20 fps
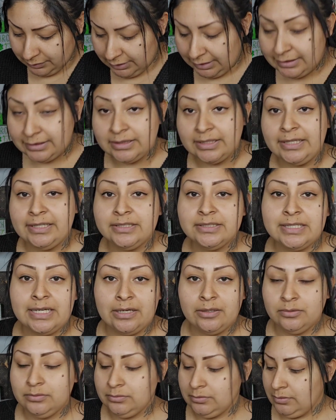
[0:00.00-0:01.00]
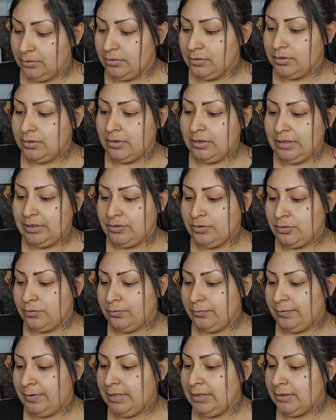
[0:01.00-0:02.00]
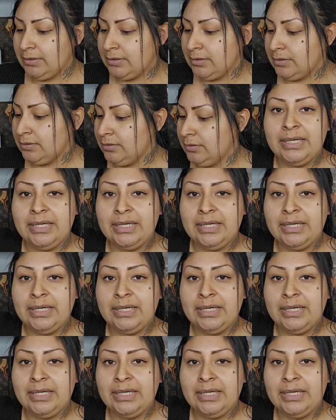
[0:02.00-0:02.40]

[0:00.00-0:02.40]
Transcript: like laying down, so they do fit.